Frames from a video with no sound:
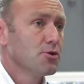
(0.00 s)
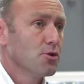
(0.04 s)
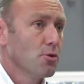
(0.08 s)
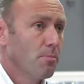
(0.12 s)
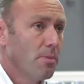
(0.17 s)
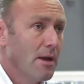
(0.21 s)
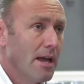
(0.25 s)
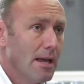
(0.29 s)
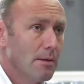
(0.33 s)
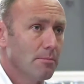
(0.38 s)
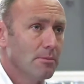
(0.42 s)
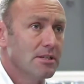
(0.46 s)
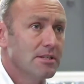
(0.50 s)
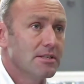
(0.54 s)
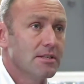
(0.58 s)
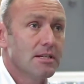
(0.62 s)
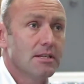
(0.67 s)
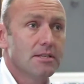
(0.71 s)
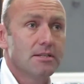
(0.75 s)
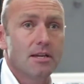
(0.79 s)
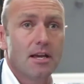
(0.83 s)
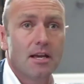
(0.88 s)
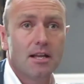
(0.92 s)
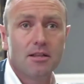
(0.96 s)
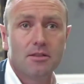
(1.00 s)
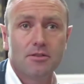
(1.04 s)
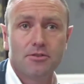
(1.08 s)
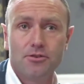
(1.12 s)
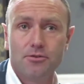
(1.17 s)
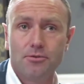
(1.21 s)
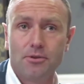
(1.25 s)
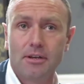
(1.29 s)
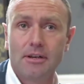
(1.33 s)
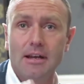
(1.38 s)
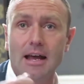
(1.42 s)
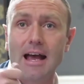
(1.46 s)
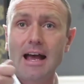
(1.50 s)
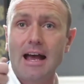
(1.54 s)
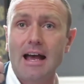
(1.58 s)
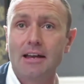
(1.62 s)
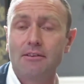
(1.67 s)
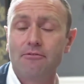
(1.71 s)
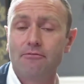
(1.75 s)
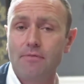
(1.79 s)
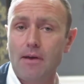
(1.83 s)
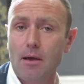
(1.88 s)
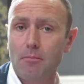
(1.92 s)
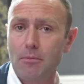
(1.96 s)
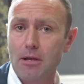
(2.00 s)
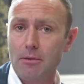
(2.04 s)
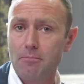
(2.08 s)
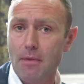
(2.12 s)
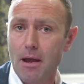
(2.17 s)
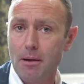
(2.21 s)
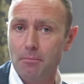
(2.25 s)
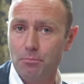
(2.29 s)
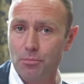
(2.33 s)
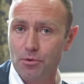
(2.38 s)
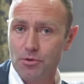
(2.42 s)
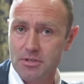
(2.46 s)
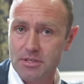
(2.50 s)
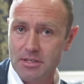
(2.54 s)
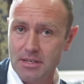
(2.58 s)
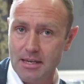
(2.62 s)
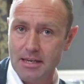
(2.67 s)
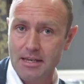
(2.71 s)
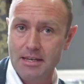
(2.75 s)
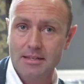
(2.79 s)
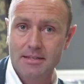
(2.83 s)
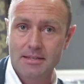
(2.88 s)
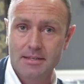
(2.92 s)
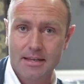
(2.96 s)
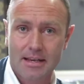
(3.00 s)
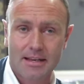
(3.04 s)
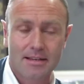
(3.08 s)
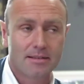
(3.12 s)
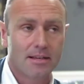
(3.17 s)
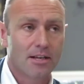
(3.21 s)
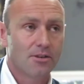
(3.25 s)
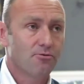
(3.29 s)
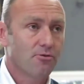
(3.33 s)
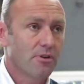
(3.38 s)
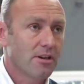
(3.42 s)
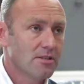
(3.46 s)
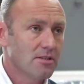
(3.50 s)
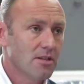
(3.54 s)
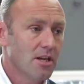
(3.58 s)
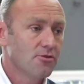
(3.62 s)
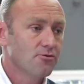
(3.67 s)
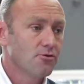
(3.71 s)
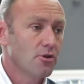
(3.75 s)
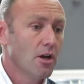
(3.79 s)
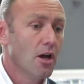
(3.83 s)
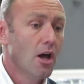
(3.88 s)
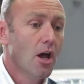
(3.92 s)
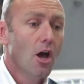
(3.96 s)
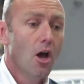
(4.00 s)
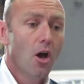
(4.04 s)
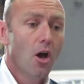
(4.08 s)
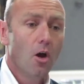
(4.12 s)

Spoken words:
your payment details, you can add family members, kids, etc., etc.